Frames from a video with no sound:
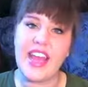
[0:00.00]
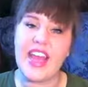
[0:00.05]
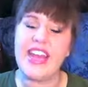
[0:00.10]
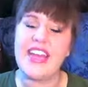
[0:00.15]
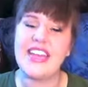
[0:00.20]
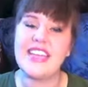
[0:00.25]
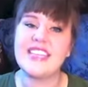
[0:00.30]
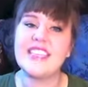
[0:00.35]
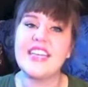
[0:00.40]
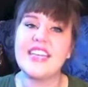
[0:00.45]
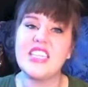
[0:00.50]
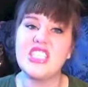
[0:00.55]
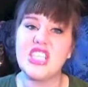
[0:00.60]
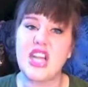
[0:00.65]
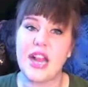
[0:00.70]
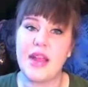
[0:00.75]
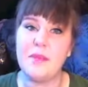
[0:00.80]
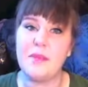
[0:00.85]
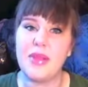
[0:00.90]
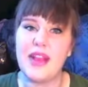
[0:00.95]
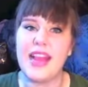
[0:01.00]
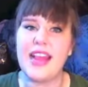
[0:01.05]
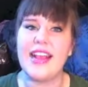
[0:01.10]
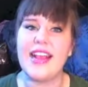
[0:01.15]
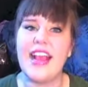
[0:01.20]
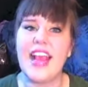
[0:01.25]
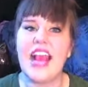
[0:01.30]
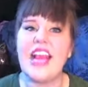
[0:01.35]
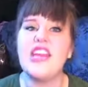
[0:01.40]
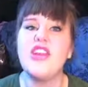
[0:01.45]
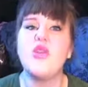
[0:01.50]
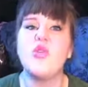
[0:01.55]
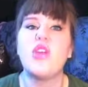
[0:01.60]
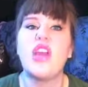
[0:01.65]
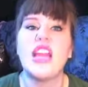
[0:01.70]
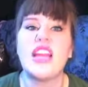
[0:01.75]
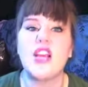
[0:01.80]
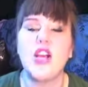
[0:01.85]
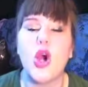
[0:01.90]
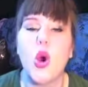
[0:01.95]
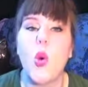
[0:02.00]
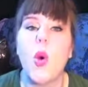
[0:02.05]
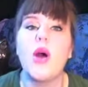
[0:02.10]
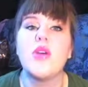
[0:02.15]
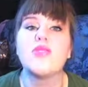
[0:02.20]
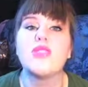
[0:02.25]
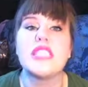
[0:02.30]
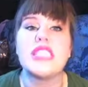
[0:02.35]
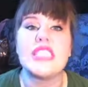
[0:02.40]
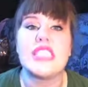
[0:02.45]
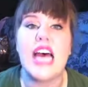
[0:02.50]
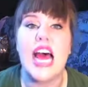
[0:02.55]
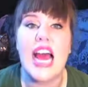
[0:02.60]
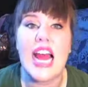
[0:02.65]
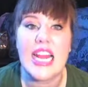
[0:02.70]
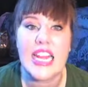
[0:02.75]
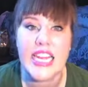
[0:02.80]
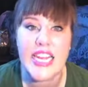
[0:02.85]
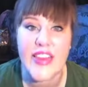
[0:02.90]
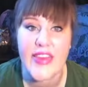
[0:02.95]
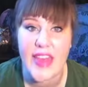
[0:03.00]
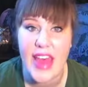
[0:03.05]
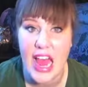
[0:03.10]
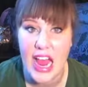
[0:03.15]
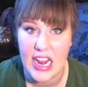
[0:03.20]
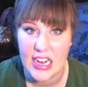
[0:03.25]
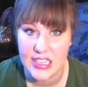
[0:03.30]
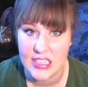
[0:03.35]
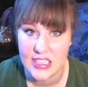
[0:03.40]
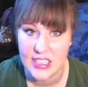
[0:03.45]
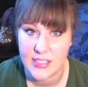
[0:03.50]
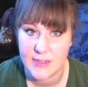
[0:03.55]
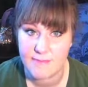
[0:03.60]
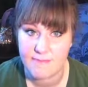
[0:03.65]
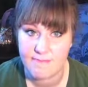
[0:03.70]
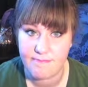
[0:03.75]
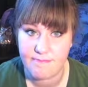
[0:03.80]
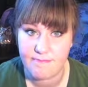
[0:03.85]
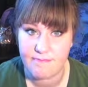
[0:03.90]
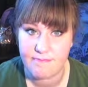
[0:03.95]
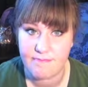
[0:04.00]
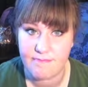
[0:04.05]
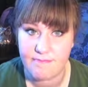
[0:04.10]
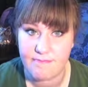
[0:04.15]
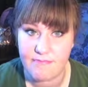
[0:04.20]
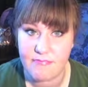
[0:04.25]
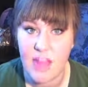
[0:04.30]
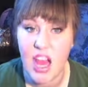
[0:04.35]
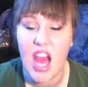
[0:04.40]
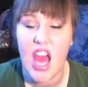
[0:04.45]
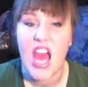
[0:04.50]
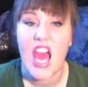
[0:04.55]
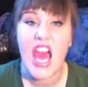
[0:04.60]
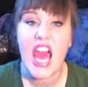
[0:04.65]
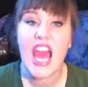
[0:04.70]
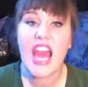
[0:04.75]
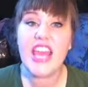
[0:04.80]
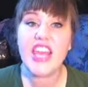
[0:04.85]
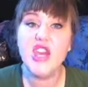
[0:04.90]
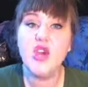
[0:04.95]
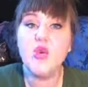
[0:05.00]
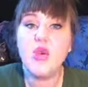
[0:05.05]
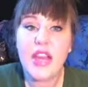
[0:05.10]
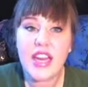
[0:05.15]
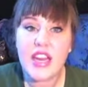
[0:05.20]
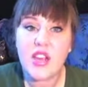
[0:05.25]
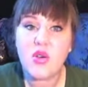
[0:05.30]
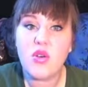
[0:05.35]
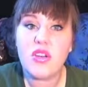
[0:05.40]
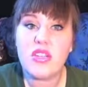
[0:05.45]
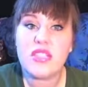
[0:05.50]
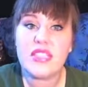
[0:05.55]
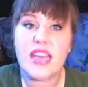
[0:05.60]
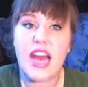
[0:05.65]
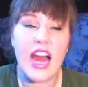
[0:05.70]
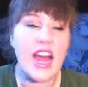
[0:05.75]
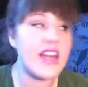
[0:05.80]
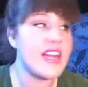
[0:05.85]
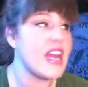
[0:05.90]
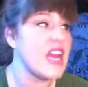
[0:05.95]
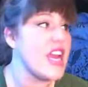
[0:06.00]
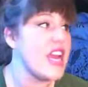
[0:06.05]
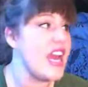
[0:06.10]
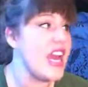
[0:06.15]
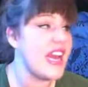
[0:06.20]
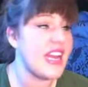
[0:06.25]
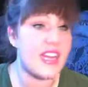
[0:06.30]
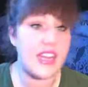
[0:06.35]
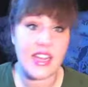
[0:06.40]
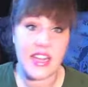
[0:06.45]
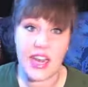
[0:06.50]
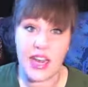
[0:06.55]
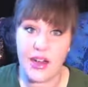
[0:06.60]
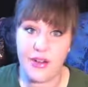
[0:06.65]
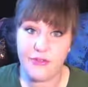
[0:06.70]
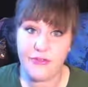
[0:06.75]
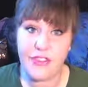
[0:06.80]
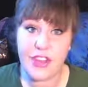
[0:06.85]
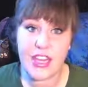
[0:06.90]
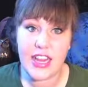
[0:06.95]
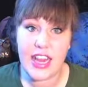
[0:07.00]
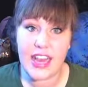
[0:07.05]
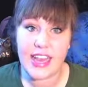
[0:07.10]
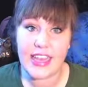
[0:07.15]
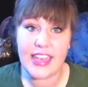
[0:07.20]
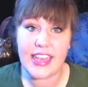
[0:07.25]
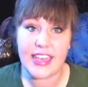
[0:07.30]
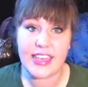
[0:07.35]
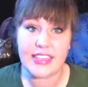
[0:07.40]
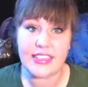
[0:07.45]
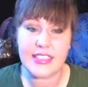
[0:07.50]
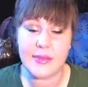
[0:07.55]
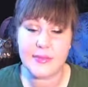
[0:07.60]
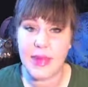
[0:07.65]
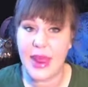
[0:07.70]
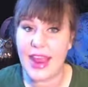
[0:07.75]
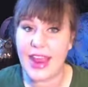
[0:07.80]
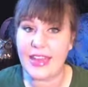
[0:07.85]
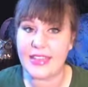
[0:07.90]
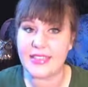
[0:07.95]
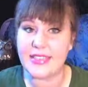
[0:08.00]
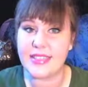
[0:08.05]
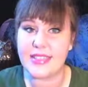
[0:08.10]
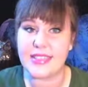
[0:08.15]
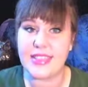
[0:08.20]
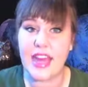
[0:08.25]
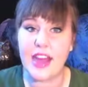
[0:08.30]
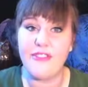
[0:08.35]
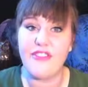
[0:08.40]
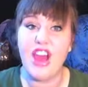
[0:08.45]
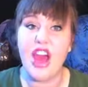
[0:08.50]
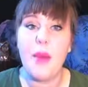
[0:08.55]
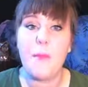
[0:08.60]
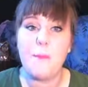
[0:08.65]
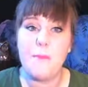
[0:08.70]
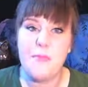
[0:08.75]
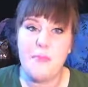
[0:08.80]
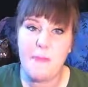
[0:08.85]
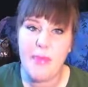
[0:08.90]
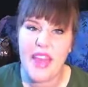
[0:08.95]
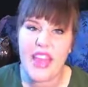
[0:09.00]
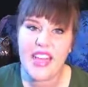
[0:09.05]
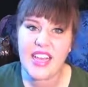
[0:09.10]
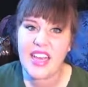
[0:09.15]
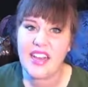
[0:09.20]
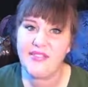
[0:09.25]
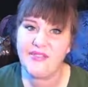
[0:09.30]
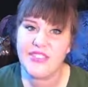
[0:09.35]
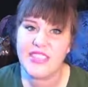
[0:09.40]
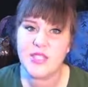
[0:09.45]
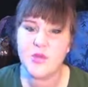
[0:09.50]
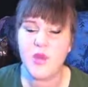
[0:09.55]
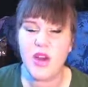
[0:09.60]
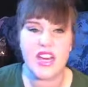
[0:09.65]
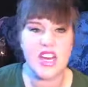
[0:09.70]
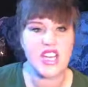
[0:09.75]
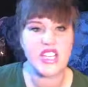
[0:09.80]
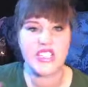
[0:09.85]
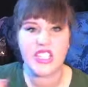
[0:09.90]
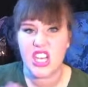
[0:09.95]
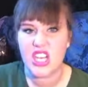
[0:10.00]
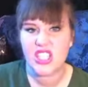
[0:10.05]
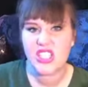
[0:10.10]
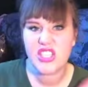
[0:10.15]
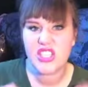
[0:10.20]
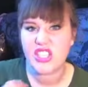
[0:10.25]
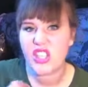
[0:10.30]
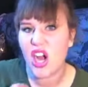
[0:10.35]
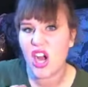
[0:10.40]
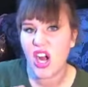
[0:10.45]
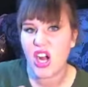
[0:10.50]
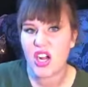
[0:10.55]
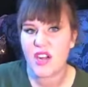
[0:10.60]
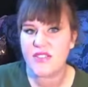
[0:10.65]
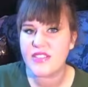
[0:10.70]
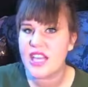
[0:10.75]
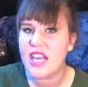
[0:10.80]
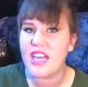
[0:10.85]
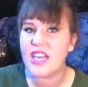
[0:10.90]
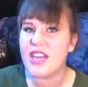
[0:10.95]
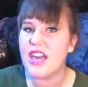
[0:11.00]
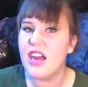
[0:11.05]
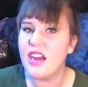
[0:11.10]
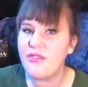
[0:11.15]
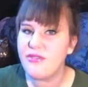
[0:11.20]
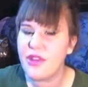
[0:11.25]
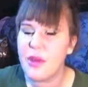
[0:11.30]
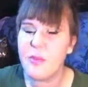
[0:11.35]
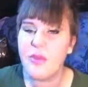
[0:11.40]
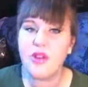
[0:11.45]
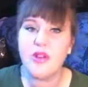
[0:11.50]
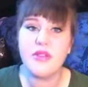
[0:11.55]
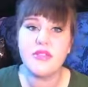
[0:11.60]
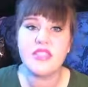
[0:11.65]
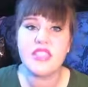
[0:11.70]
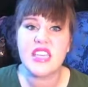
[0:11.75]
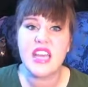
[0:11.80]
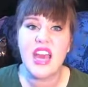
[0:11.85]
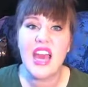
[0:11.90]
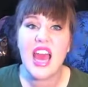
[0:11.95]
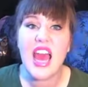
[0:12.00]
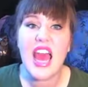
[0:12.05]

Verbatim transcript: and it's like a giant blanket and you get to go outside in that. You get to go outside in comfy leggings and pants and stuff, big comfy sweaters, scarves, comfy boots,